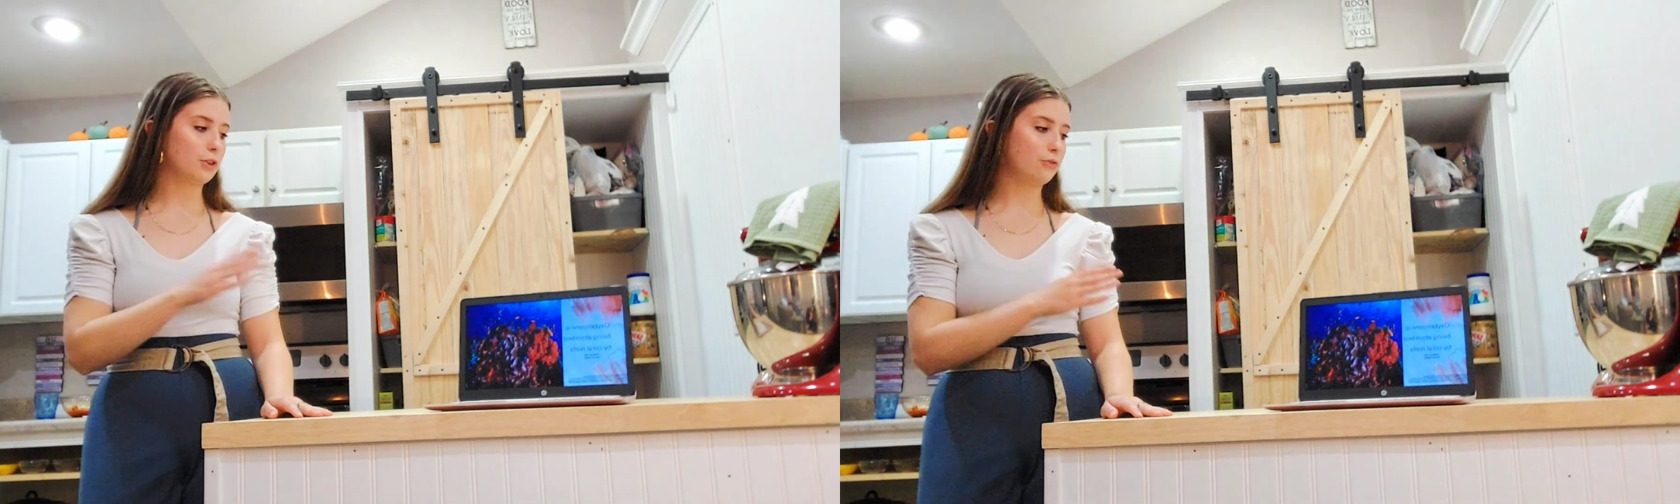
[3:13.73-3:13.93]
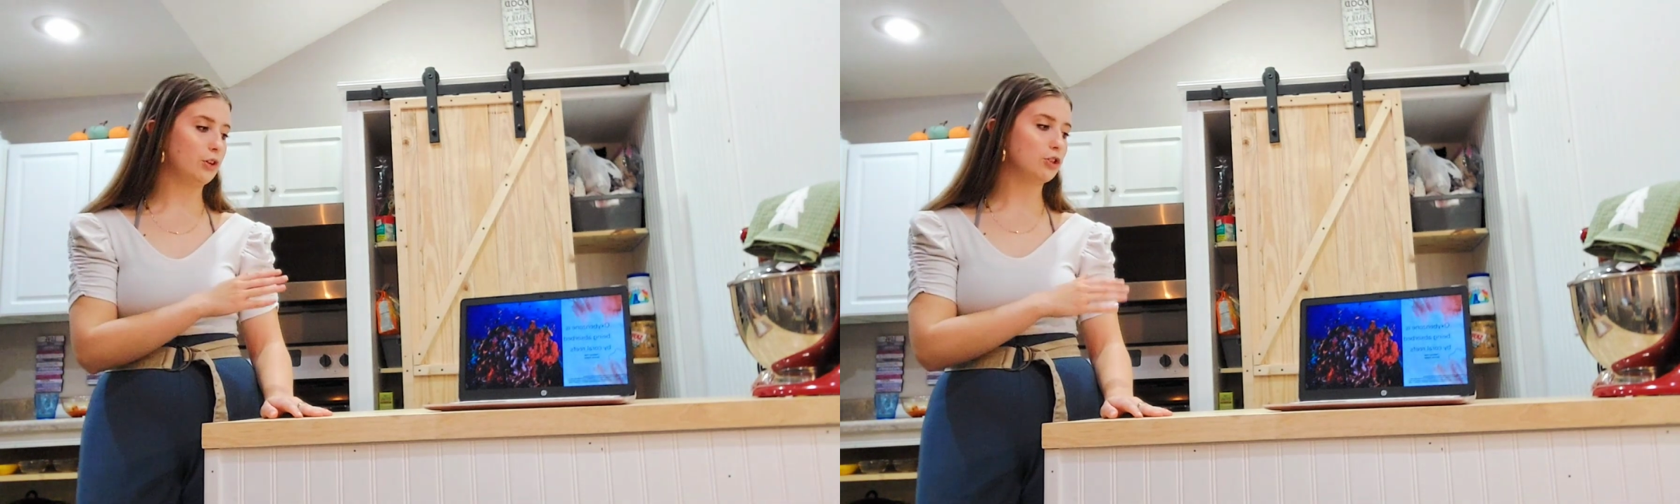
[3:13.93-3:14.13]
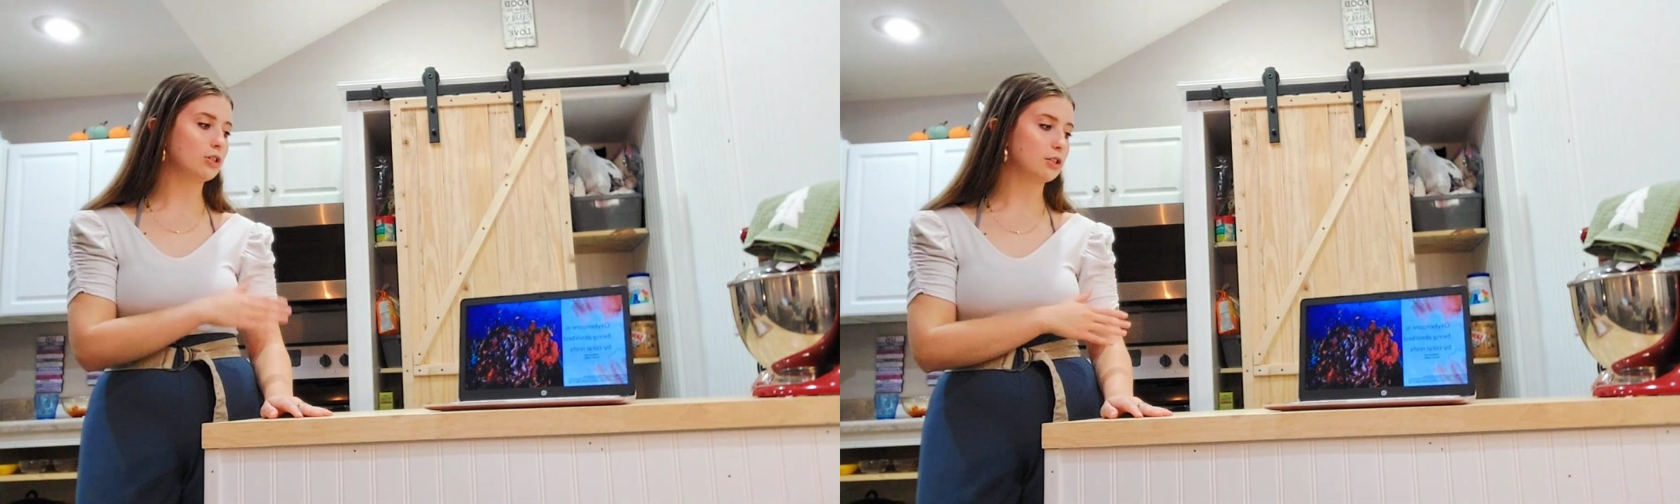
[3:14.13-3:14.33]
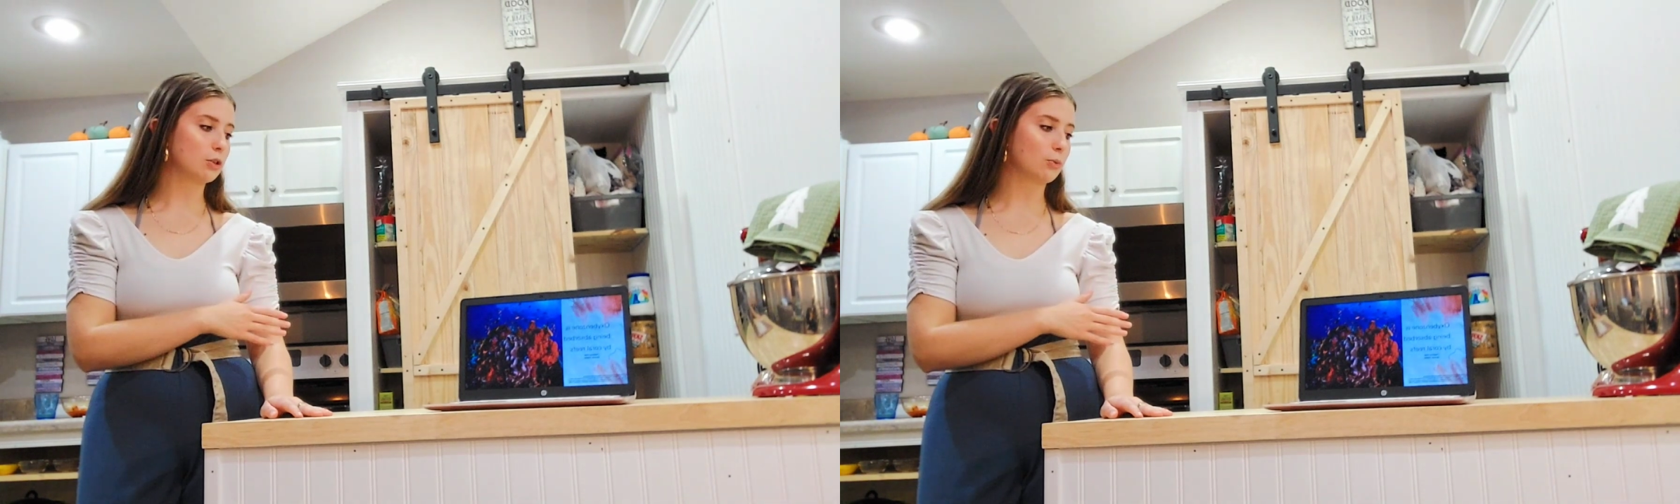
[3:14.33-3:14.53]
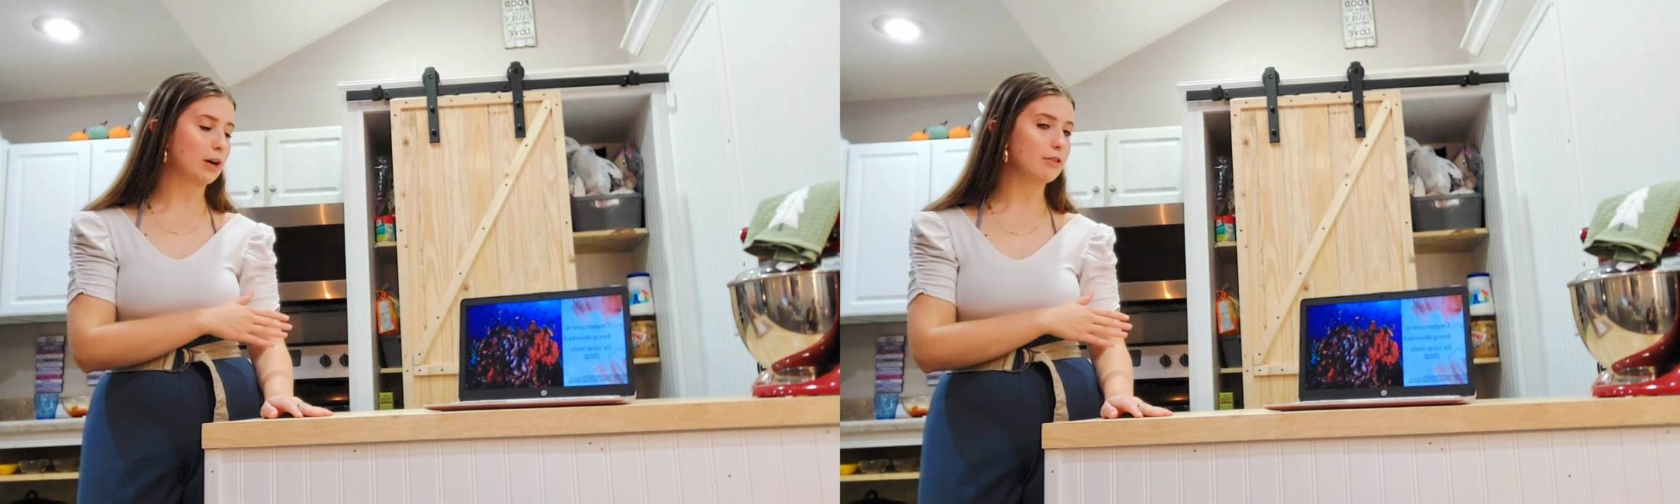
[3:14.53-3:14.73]
the fish that
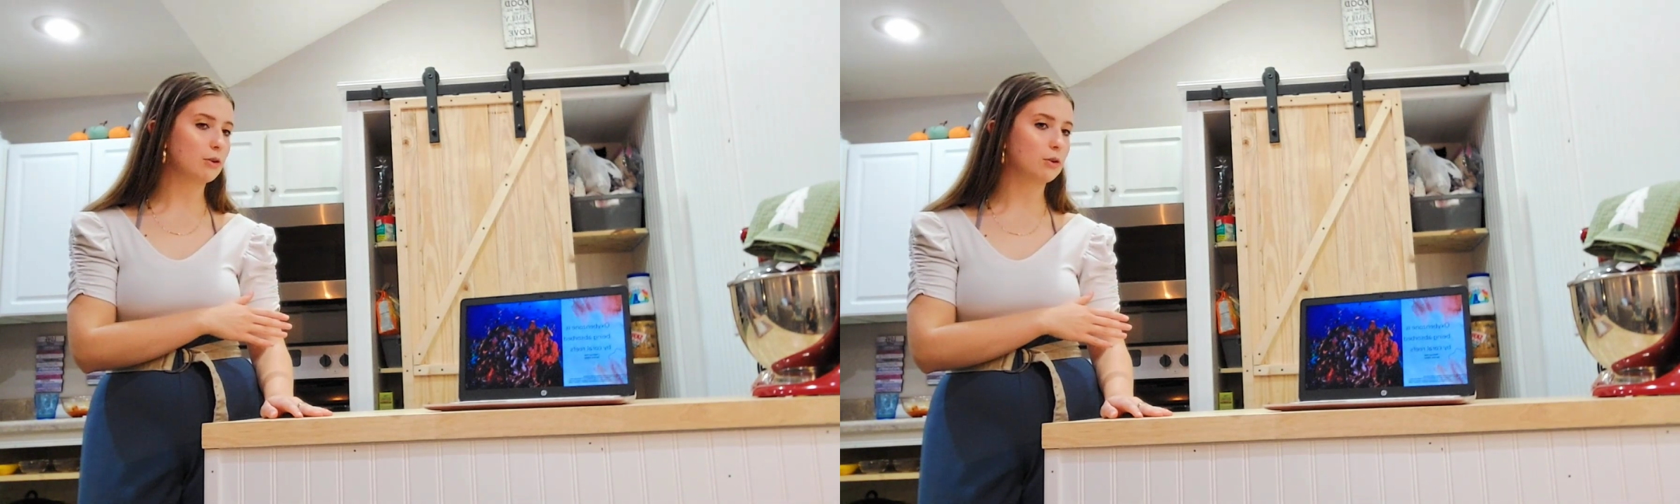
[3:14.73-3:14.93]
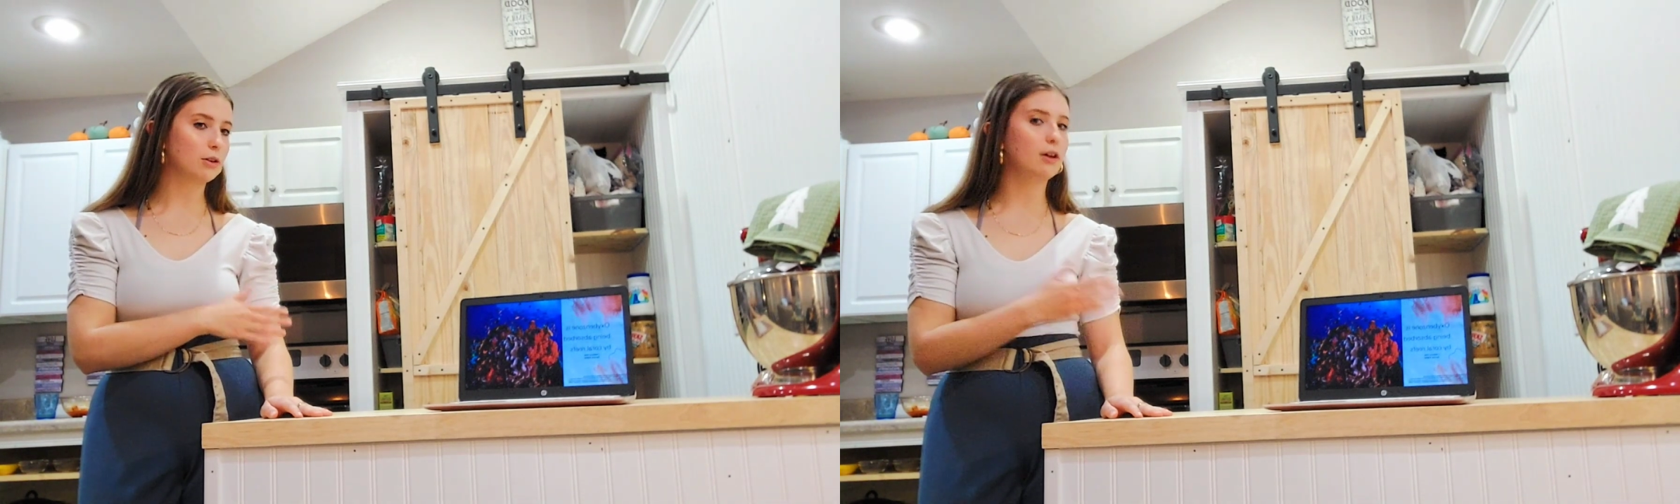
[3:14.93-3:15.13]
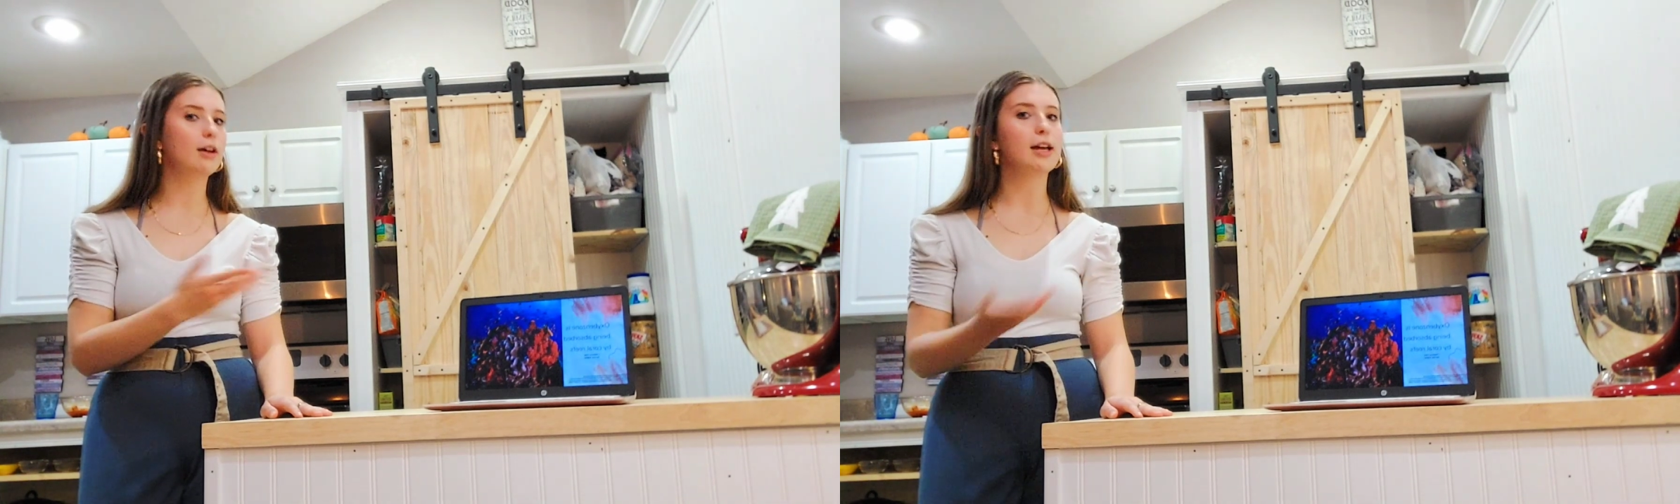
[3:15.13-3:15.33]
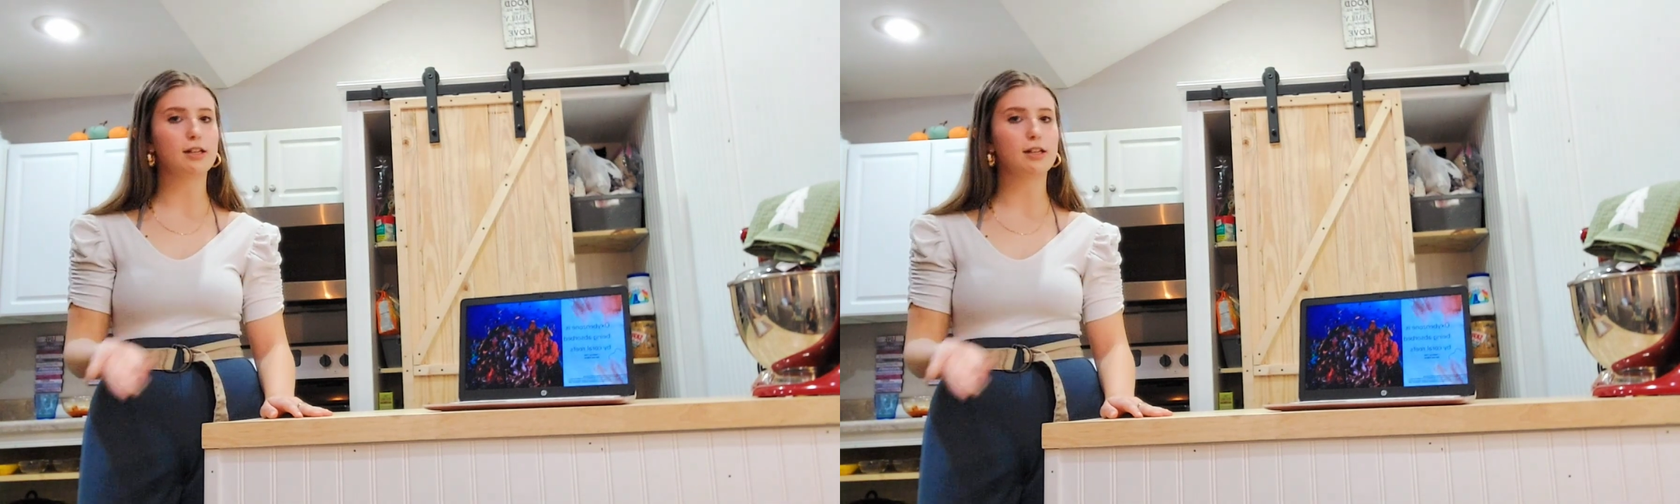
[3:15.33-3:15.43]
surround the coral